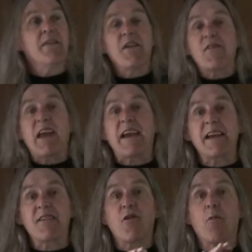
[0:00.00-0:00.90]
They've taken
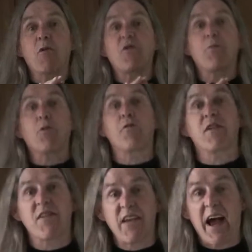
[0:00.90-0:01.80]
it to almost a
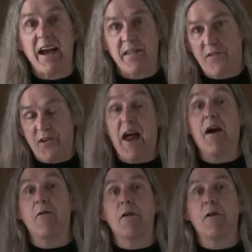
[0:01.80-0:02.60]
perfect science now.